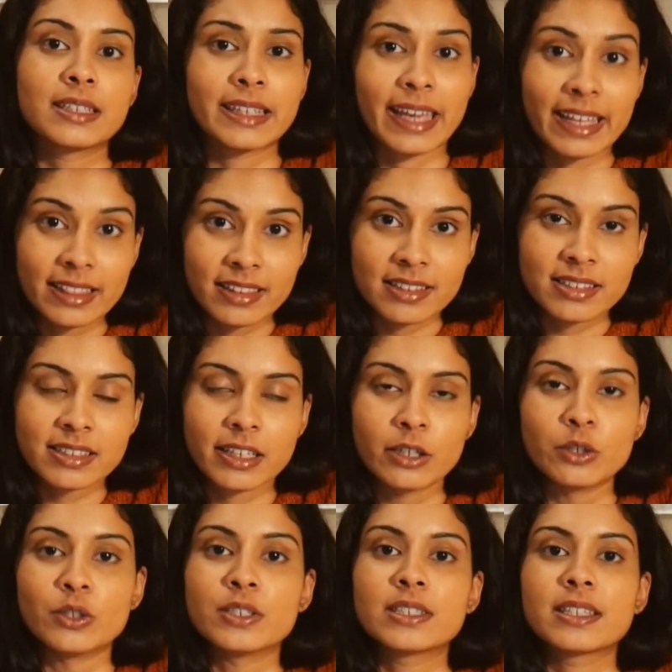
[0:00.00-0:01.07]
gain the
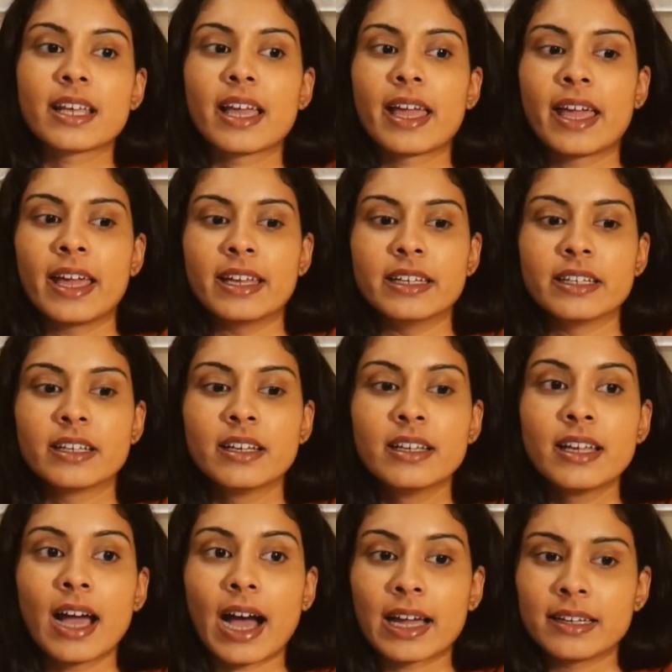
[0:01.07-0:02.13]
skills, and
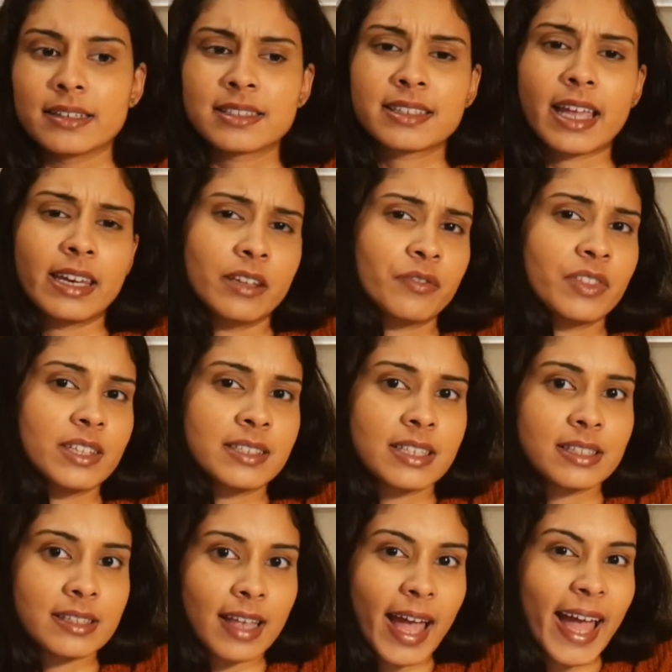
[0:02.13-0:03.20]
understand if this
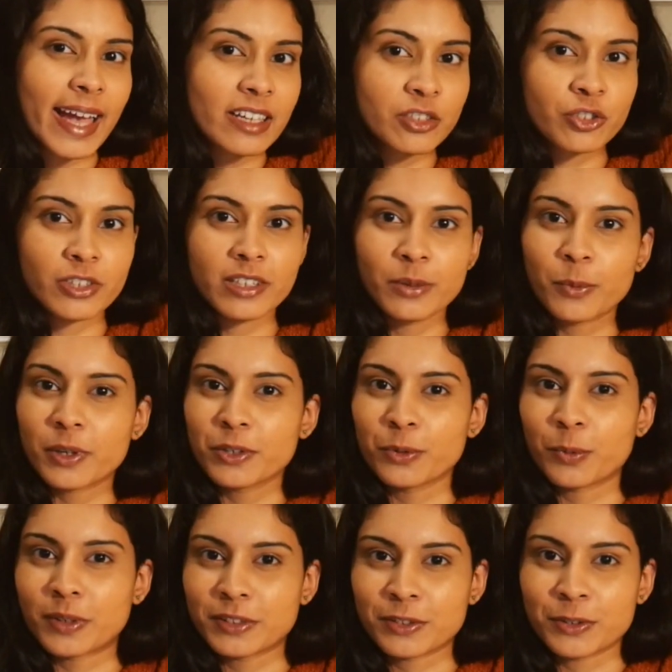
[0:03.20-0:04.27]
is actually what you
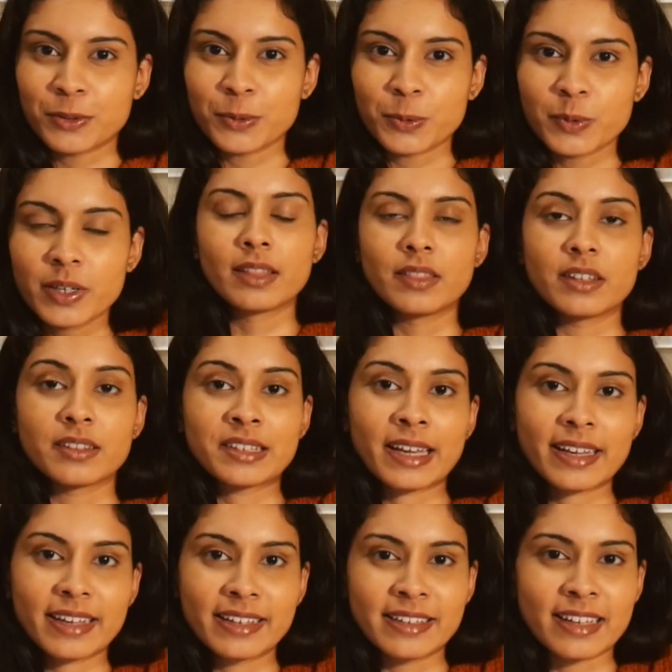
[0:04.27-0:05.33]
want to do. The tech
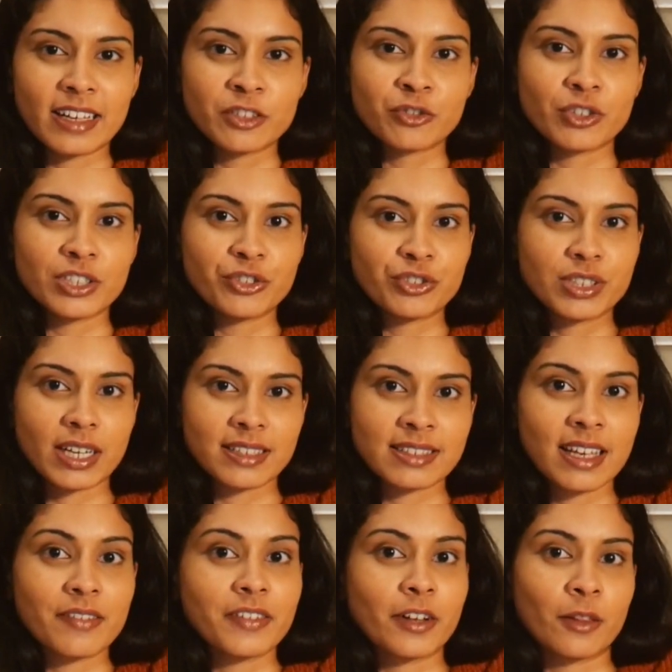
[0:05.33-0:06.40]
industry does
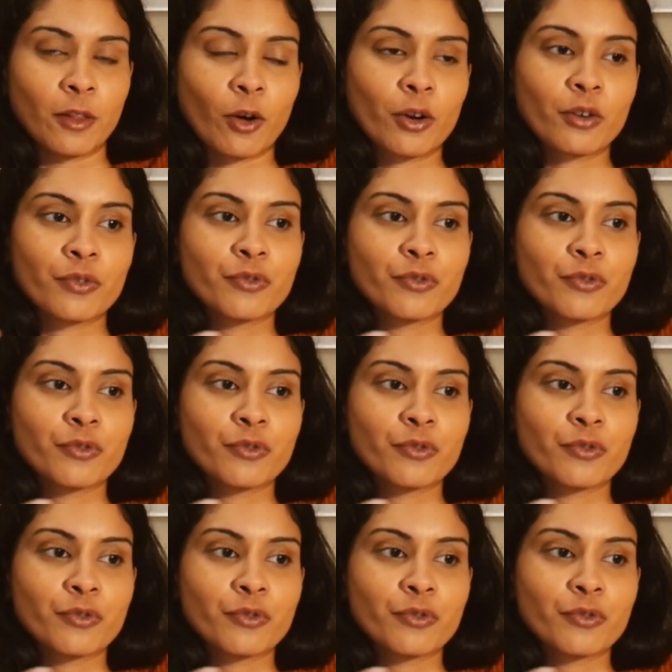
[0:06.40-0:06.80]
have a lot of